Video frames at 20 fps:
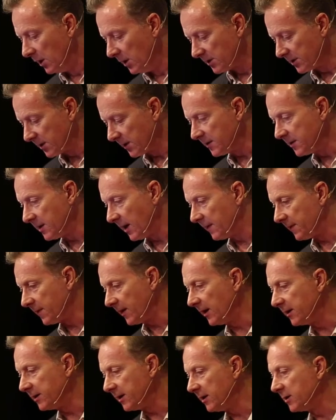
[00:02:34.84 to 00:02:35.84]
So
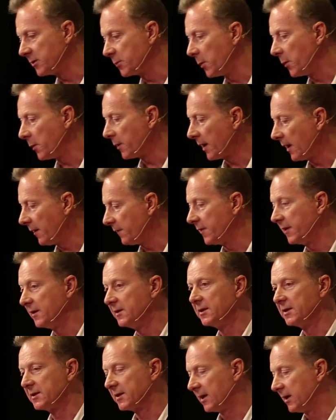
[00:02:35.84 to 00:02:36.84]
the idea is we would have these
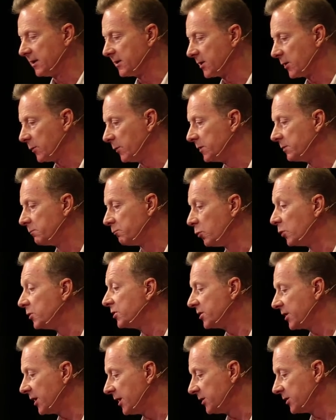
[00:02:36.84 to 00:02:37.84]
designs that would
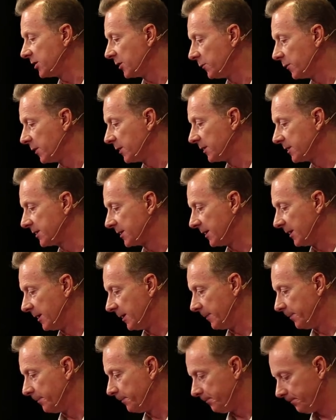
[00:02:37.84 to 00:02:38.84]
change in real
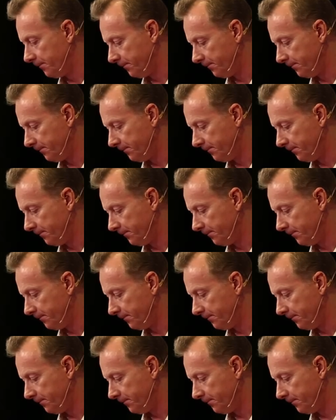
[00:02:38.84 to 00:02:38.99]
time.